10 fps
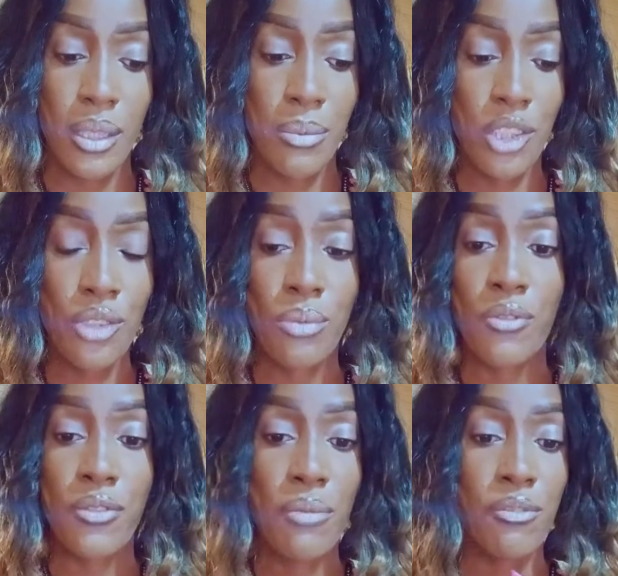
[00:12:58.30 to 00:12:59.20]
Let me just
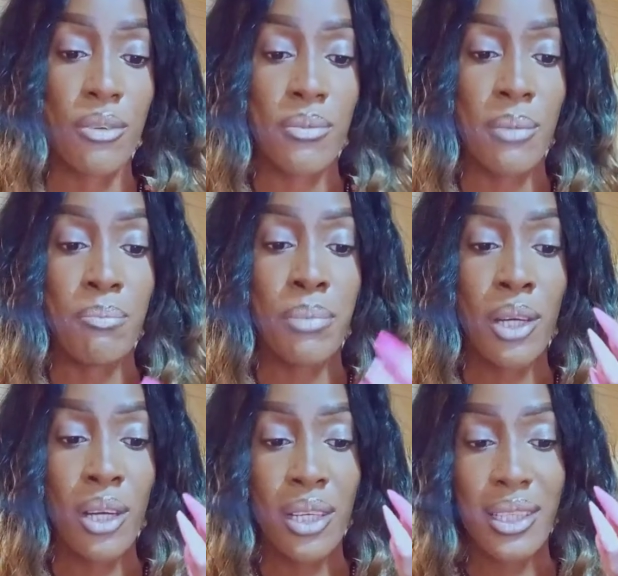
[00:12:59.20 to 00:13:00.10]
remove them from the
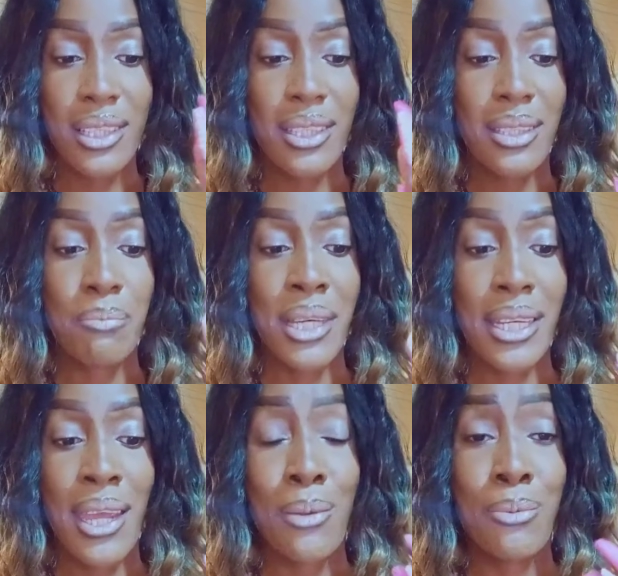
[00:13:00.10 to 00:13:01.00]
box.
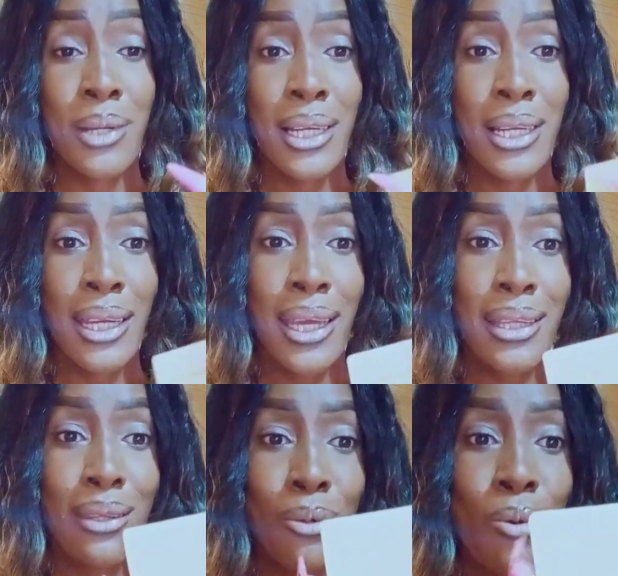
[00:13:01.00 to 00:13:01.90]
But I really like the